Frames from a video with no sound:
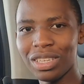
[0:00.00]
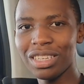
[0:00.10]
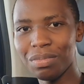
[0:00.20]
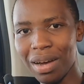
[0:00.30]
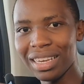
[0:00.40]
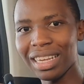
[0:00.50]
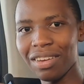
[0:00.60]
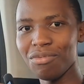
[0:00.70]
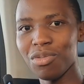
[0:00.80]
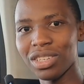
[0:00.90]
this is my
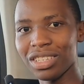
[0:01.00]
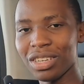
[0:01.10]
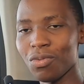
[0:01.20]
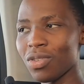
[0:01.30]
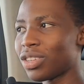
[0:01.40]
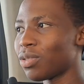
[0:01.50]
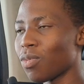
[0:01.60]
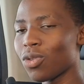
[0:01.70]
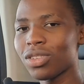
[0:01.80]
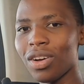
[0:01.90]
driving position, which in
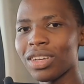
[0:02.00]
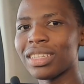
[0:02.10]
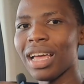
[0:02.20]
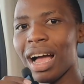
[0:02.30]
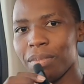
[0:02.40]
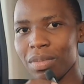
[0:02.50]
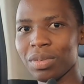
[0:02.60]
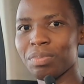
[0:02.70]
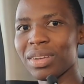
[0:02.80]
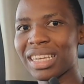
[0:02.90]
most cars I'm a
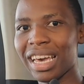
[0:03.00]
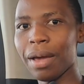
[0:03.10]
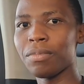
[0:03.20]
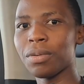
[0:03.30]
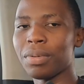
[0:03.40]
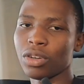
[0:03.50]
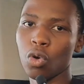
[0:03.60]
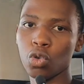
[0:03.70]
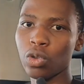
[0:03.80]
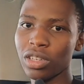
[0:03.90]
bit cramped, but
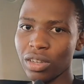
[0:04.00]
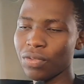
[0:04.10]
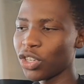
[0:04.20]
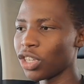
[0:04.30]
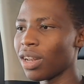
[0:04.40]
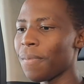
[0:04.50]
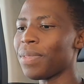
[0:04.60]
also is sufficient.